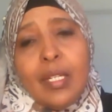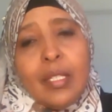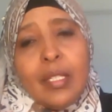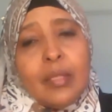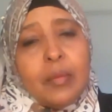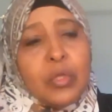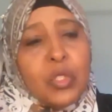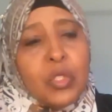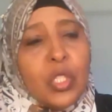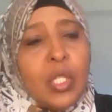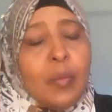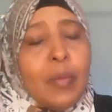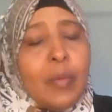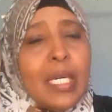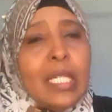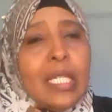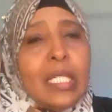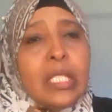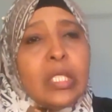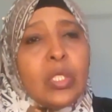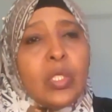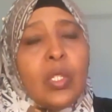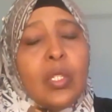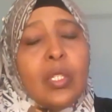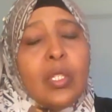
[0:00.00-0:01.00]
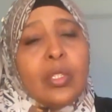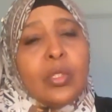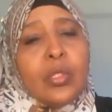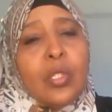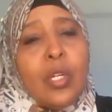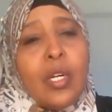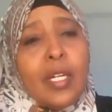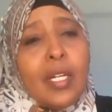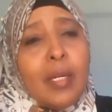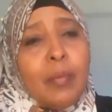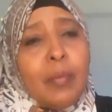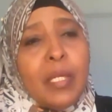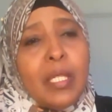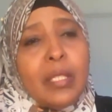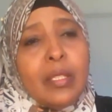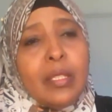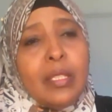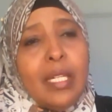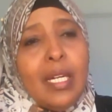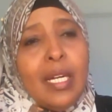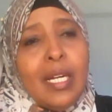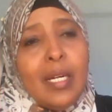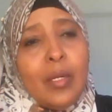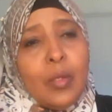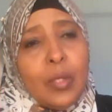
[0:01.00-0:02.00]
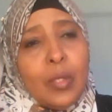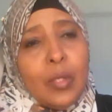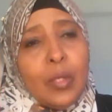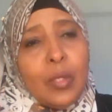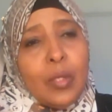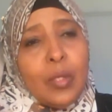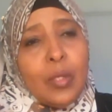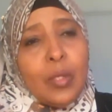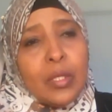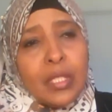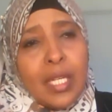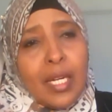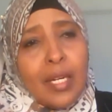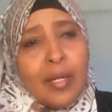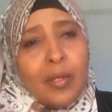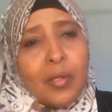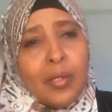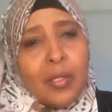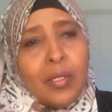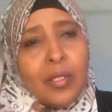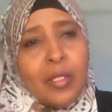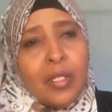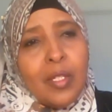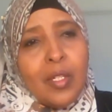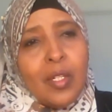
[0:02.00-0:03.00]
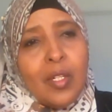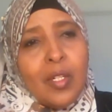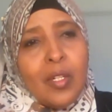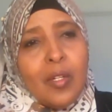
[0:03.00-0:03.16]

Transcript: Somalis only talk about Hawatako,